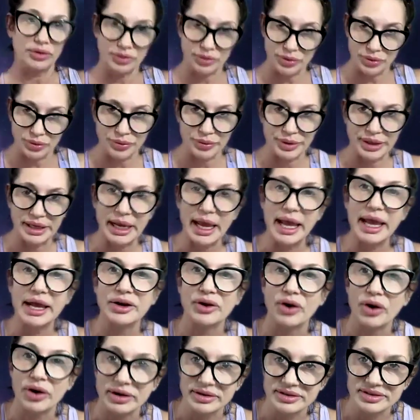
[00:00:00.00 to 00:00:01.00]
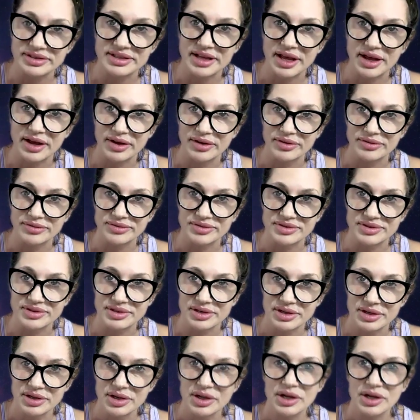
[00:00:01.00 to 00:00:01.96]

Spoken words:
create ourselves.